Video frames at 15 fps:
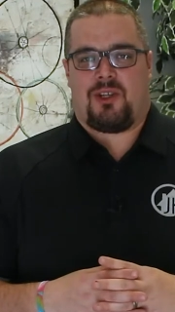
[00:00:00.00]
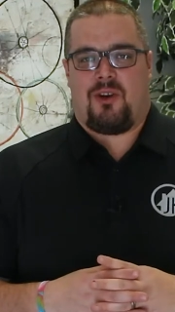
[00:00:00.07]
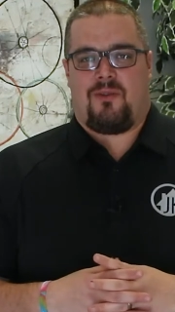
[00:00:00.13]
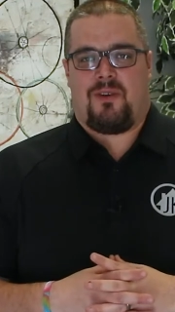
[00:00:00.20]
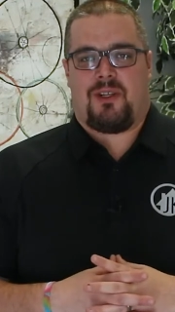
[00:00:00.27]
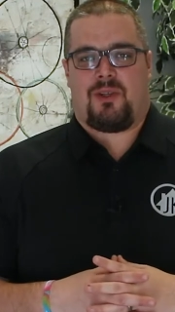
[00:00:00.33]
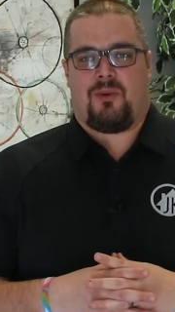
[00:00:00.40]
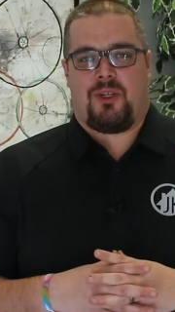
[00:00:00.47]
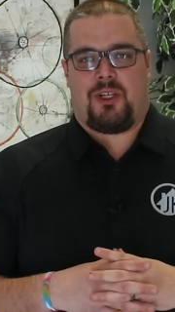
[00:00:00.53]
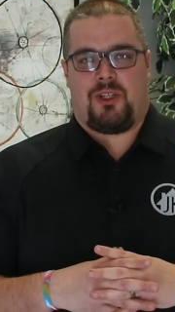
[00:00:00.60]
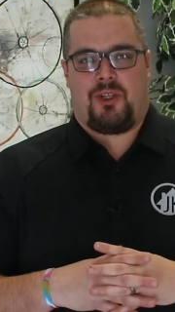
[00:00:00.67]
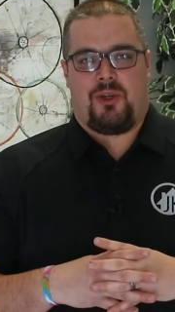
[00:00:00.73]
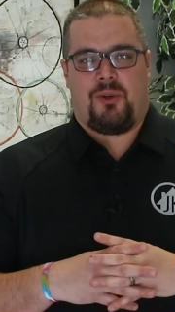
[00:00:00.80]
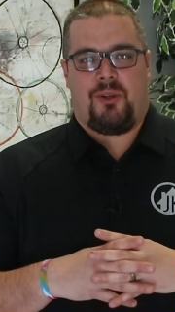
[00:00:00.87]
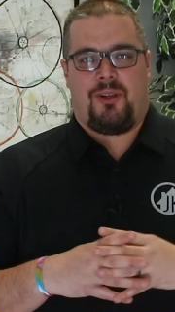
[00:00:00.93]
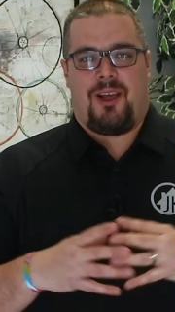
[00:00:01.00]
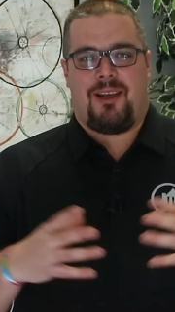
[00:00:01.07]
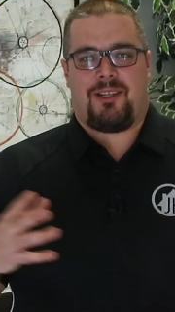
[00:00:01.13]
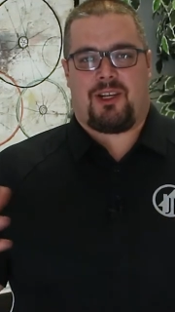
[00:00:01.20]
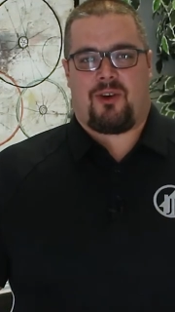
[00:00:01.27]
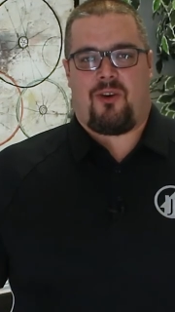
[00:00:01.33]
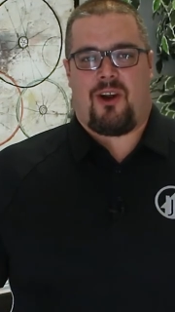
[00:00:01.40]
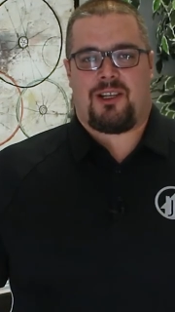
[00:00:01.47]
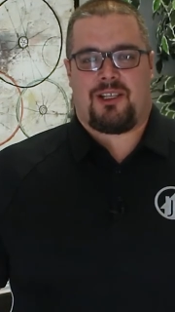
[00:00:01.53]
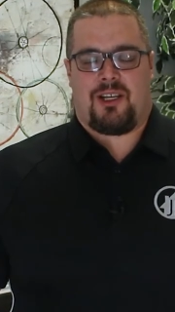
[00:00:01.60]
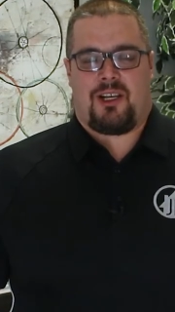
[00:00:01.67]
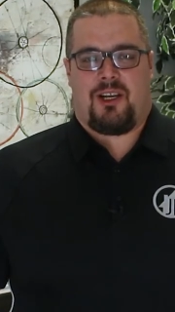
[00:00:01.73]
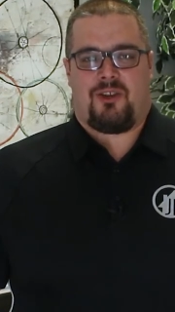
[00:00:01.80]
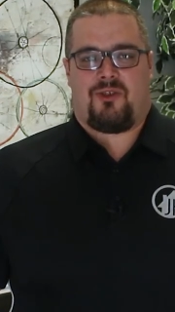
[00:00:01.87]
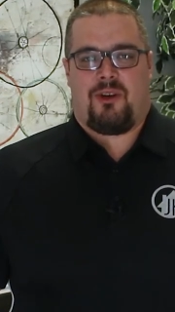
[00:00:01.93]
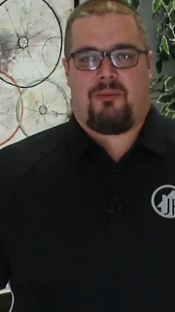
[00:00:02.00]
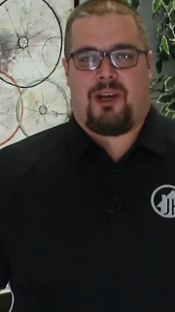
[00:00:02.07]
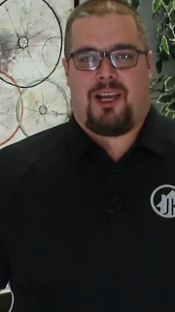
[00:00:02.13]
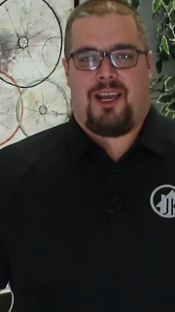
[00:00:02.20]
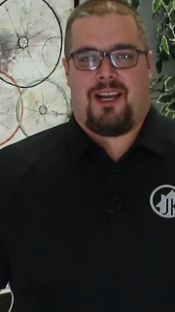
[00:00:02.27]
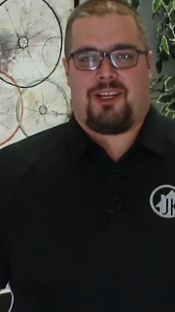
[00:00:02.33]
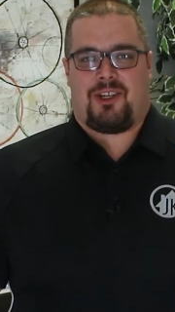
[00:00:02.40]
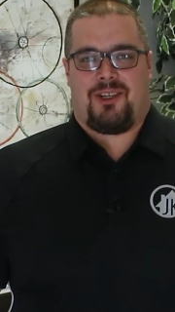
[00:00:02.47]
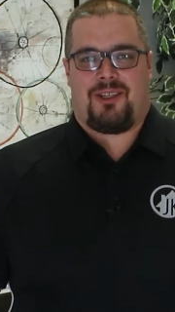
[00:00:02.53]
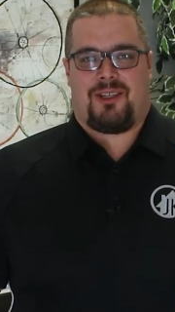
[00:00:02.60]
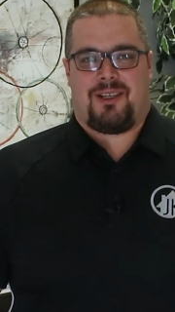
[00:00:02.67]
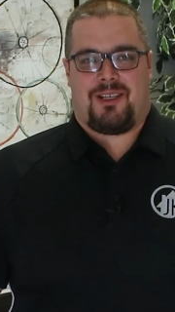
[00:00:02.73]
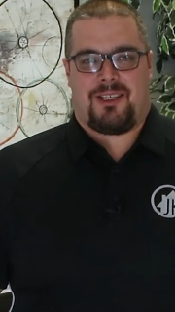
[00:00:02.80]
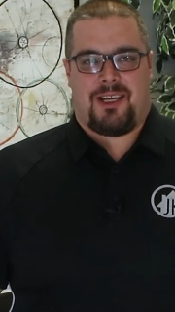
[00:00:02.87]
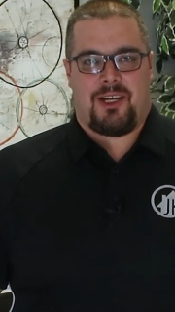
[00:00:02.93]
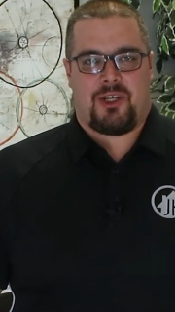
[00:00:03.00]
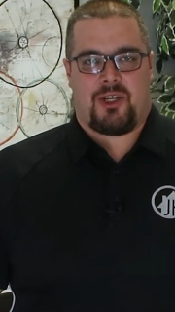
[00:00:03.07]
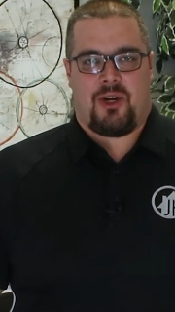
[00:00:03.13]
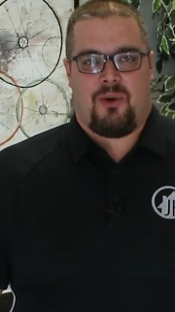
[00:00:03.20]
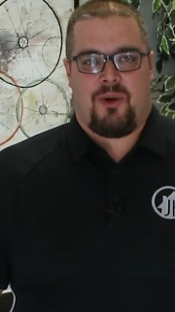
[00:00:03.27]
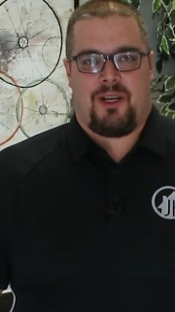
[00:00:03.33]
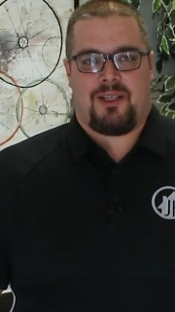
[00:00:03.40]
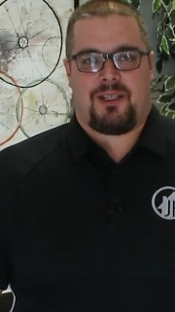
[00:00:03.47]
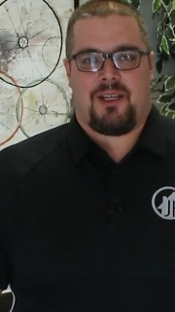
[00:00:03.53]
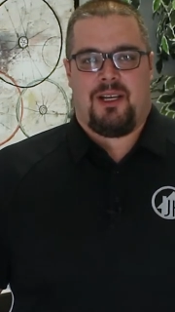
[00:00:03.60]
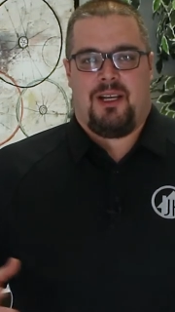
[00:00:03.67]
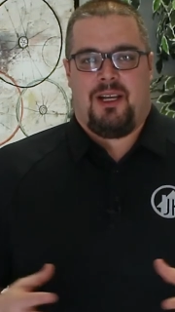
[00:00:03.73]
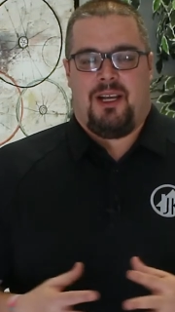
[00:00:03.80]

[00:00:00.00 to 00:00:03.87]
service, which is utilized across the country by agents to set showings,